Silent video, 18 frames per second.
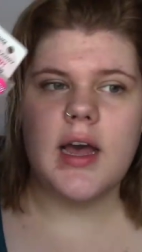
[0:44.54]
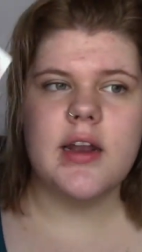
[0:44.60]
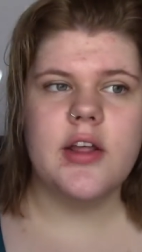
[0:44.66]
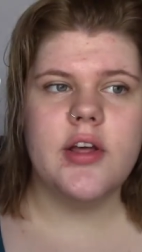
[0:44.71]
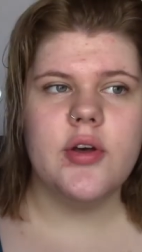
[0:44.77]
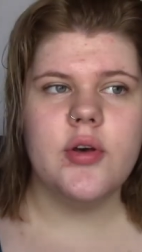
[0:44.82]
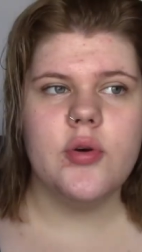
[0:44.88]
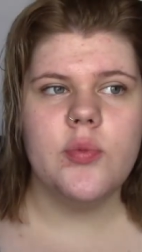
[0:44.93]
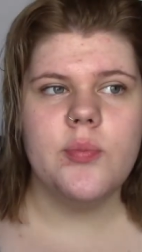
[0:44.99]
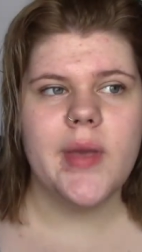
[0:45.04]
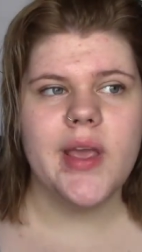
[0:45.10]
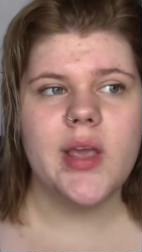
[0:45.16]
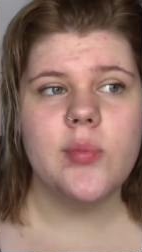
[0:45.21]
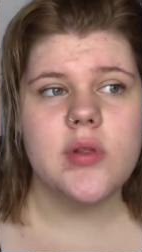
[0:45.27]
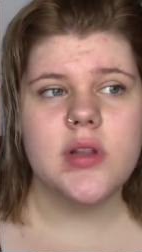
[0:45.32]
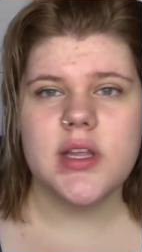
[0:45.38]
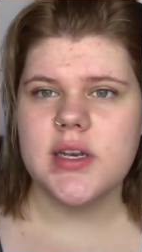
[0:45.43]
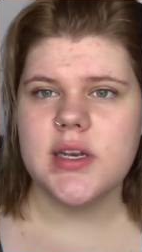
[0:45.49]
I know
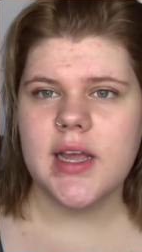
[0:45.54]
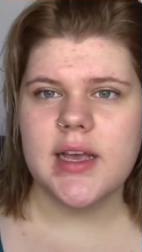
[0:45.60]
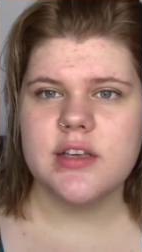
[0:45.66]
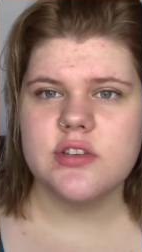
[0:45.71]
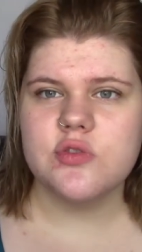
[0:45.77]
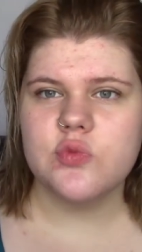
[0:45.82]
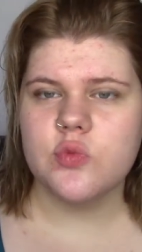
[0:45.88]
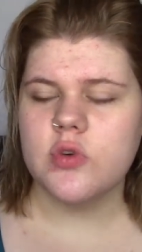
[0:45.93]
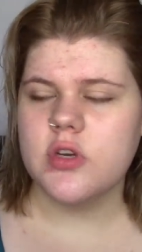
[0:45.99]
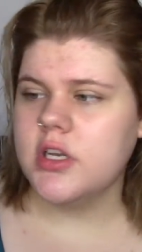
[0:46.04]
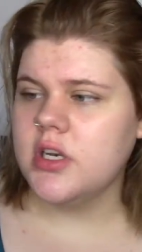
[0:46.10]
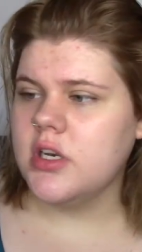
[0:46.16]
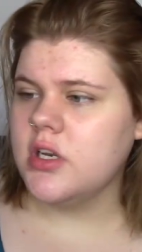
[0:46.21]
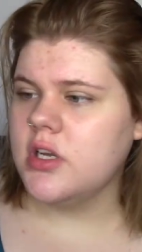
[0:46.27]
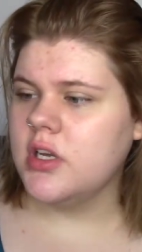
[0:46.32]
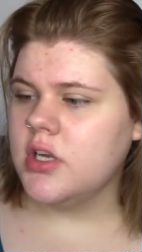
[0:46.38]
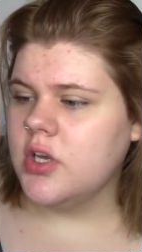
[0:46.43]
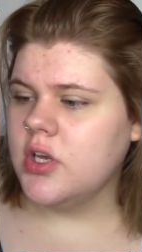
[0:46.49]
Maybelline has
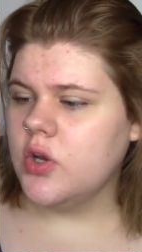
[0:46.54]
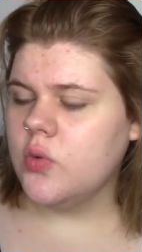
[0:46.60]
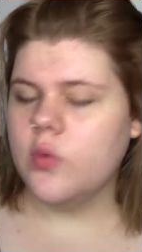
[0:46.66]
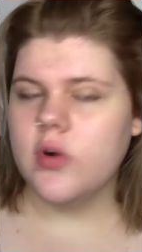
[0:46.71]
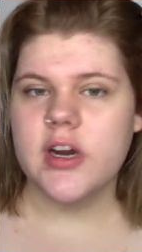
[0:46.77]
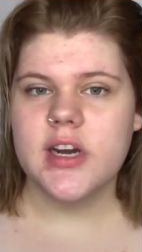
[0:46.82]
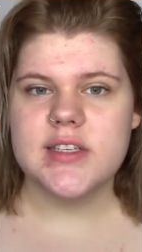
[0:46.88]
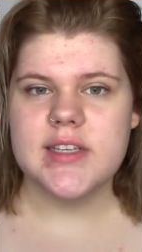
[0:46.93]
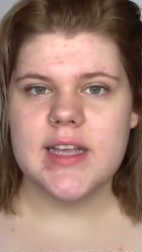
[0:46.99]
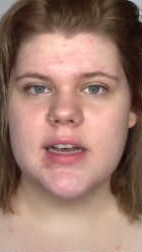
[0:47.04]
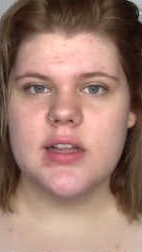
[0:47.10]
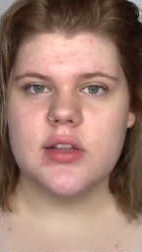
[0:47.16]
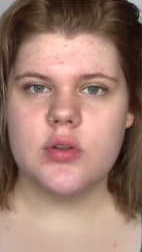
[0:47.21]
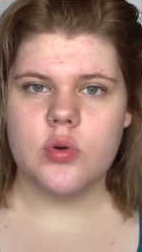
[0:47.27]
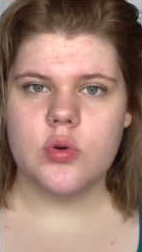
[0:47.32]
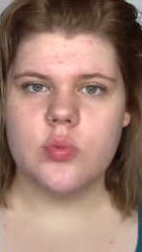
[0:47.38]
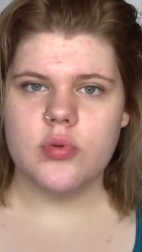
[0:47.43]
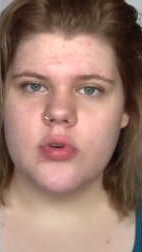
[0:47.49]
one where it's like a
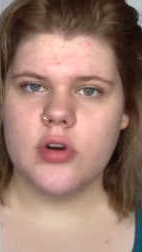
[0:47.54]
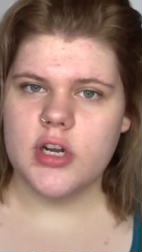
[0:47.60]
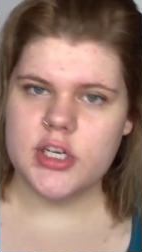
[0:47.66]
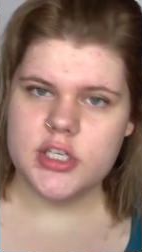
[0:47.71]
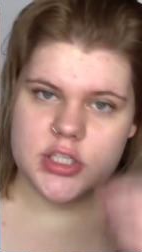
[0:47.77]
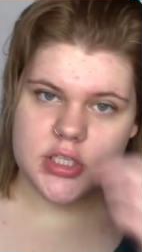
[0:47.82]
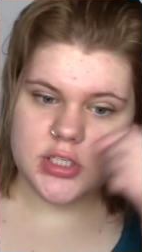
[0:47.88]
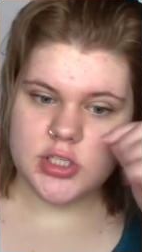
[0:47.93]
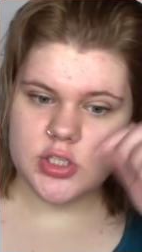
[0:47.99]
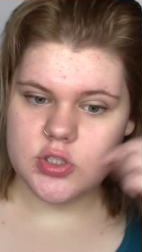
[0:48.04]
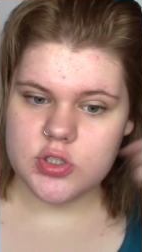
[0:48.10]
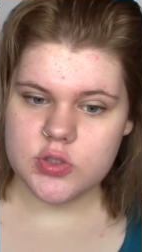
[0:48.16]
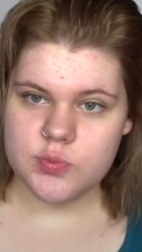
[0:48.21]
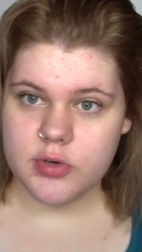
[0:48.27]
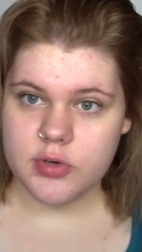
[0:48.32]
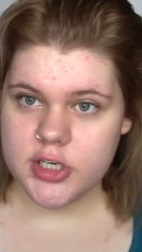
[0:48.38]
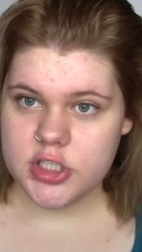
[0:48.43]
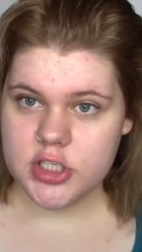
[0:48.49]
little brush and you
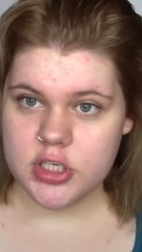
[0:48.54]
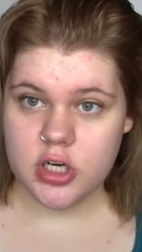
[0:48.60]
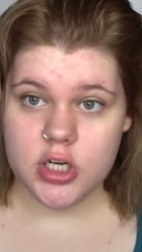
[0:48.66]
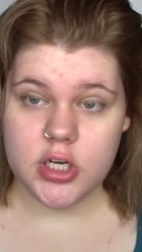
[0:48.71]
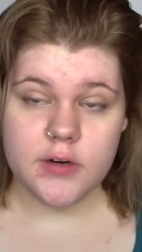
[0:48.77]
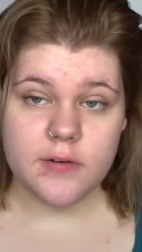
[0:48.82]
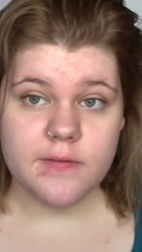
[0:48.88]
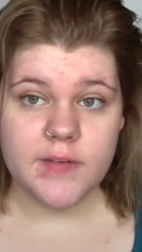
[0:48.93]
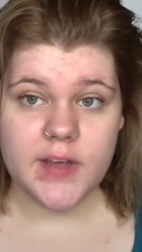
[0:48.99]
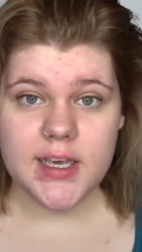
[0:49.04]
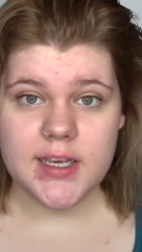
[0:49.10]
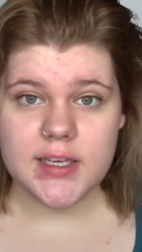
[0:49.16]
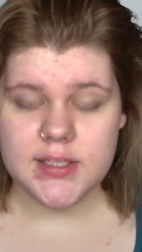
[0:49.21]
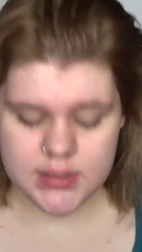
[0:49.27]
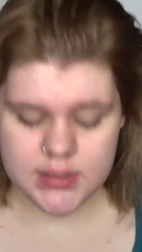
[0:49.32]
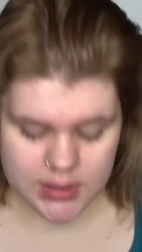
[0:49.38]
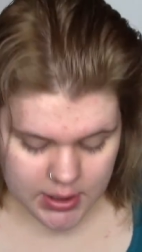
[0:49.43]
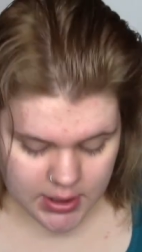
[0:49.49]
just brush it on your
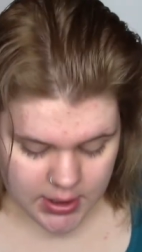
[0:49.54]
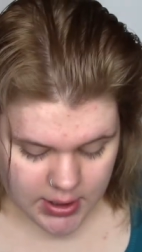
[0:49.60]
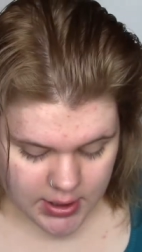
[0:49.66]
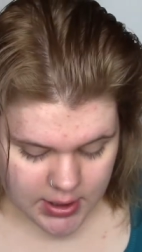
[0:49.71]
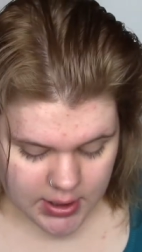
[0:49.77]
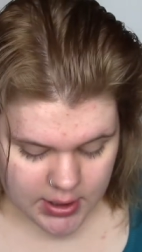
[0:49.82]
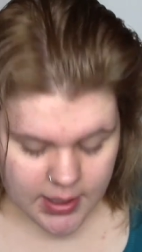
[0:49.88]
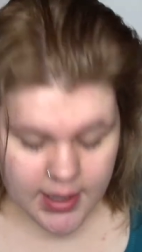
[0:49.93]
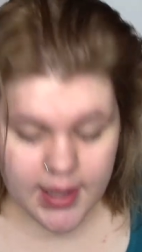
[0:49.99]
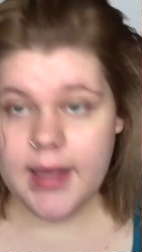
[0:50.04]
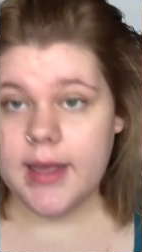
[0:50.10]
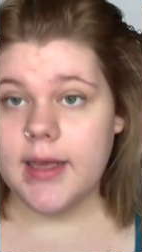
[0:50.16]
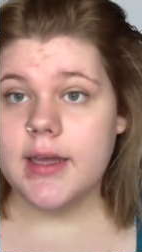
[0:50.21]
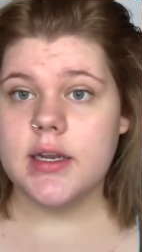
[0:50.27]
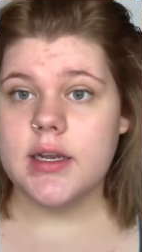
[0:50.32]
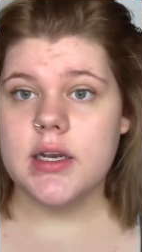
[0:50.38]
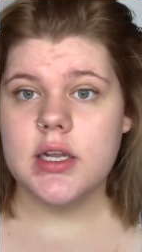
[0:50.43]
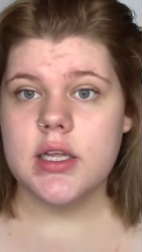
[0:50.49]
face.
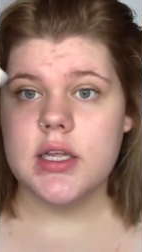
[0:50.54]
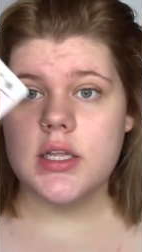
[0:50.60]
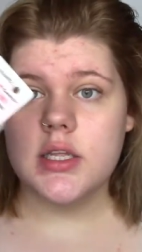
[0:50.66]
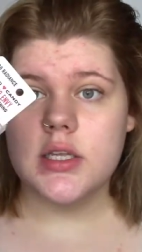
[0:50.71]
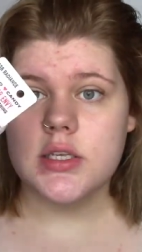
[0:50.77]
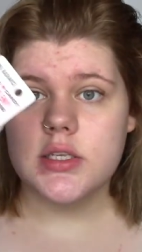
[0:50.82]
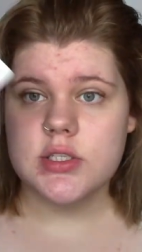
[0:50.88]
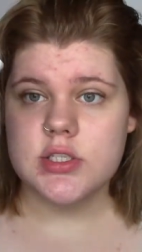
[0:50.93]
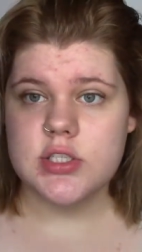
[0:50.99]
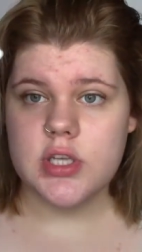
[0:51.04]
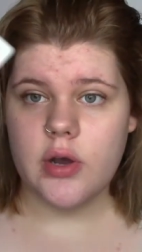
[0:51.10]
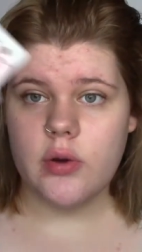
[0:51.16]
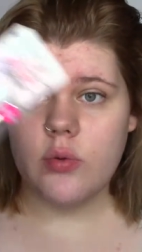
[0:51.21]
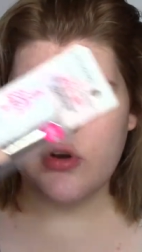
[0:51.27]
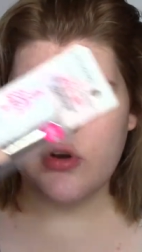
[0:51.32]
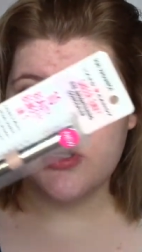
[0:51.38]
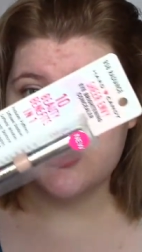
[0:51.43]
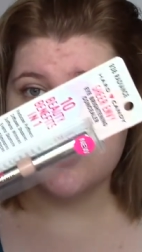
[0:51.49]
And so
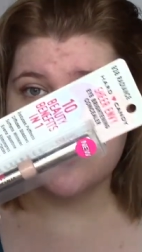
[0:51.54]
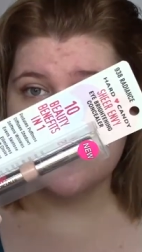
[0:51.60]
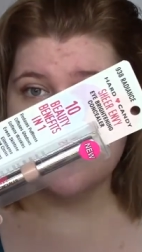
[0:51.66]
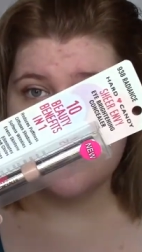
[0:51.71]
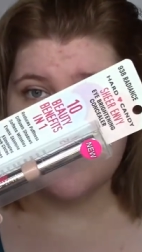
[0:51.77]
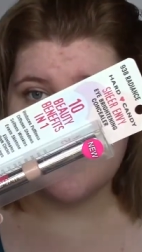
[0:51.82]
I wanted to